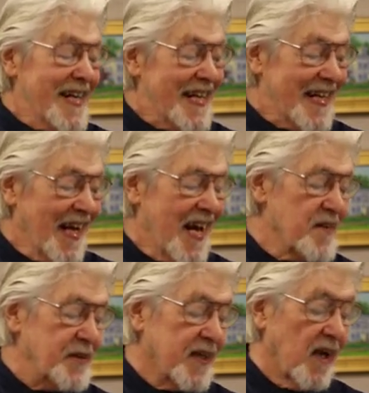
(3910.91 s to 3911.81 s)
And the
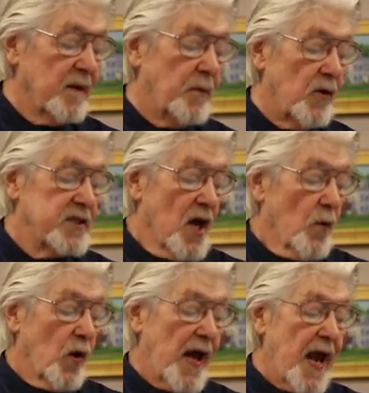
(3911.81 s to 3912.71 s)
laughing colored boys
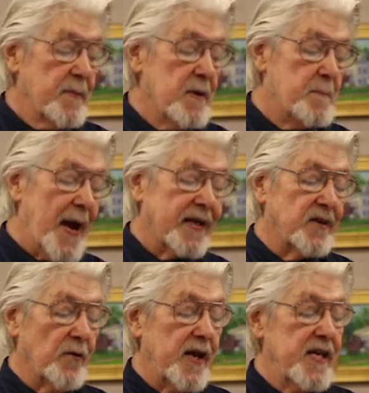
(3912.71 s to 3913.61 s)
will hand me back
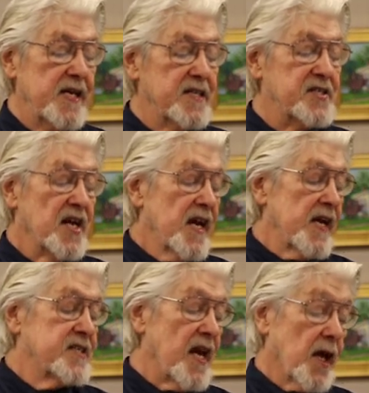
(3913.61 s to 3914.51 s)
the reins
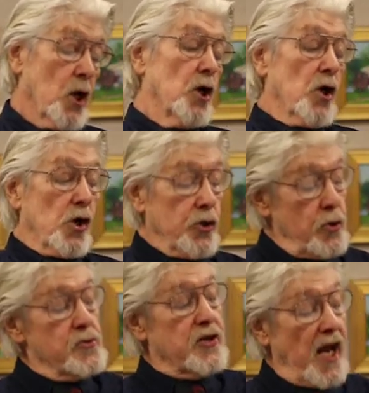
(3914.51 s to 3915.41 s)
and say,
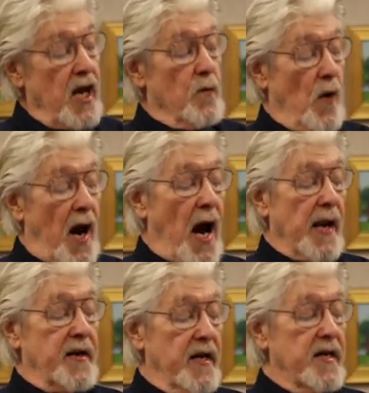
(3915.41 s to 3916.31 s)
you stay
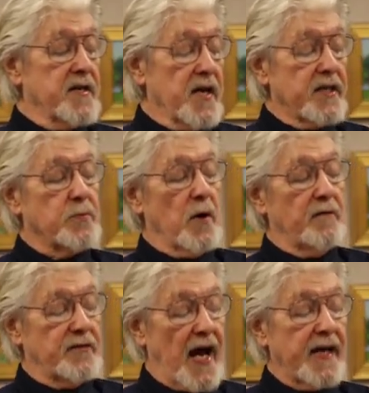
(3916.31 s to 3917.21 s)
riding in the ditch
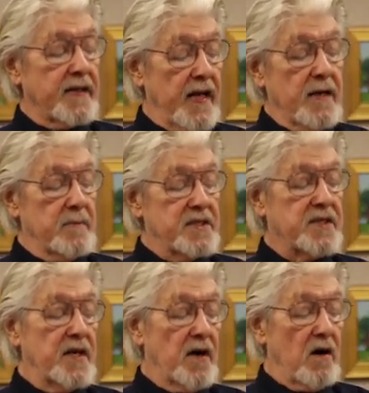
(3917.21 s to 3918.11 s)
with that thing,
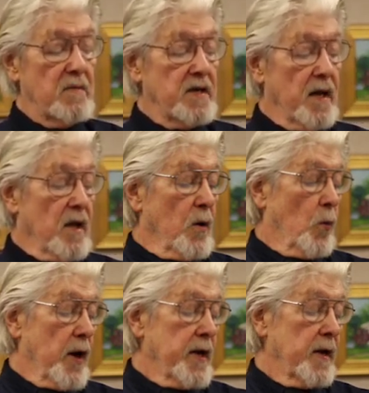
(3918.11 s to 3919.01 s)
Mr. Norman.
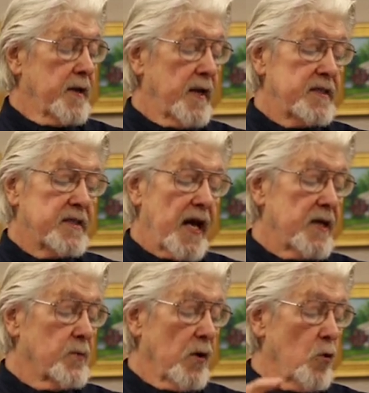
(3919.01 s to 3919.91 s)
One of these
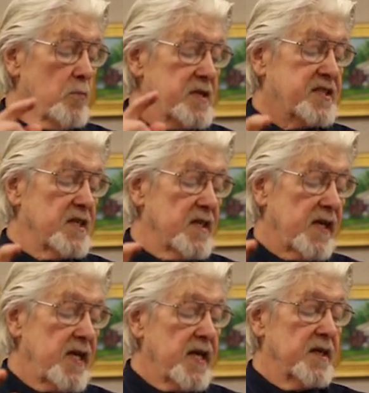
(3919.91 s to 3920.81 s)
days, when old Mr.
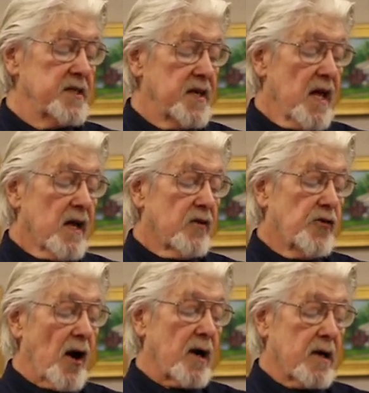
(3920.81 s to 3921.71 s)
Heater's
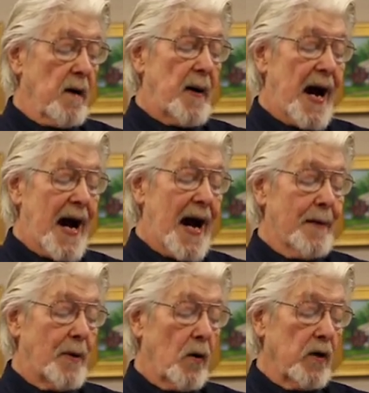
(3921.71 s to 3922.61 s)
truck come
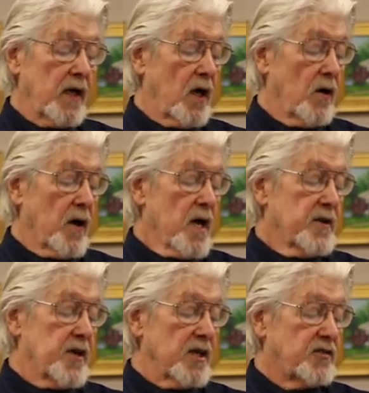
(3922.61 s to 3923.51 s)
highballing along,
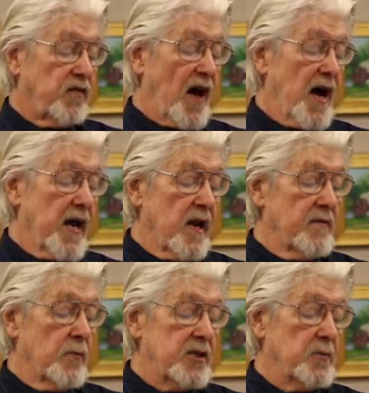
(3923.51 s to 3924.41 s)
dust flying
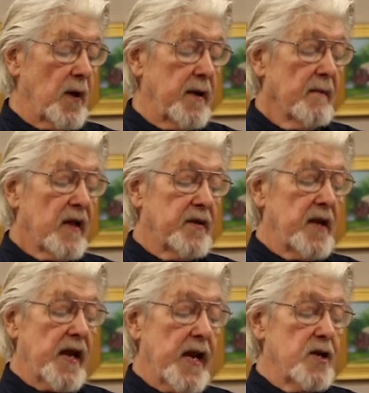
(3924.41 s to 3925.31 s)
every which way,
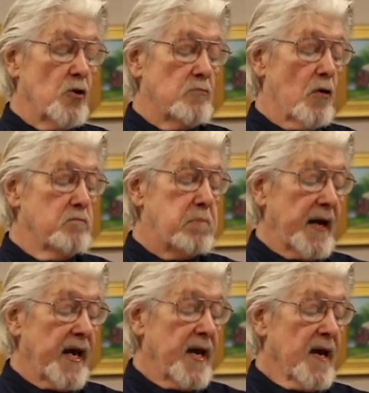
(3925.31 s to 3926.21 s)
then there ain't no more
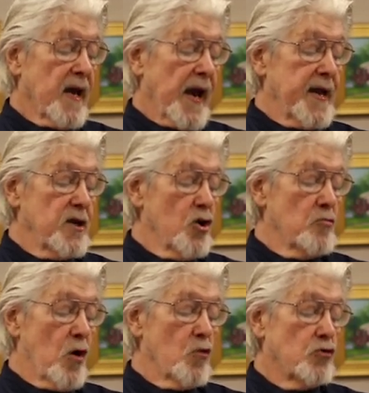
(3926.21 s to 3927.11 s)
buggy, ain't
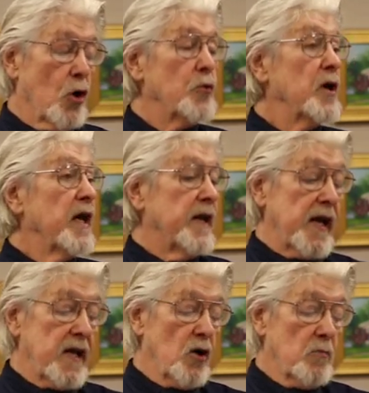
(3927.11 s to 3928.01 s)
no more goat, and
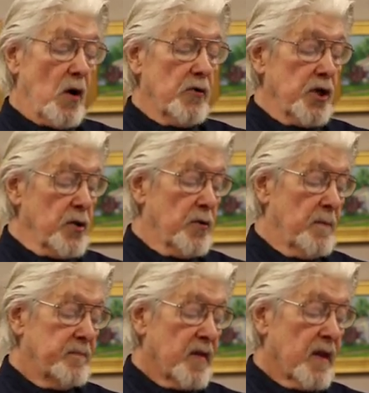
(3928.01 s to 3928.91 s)
ain't no more you.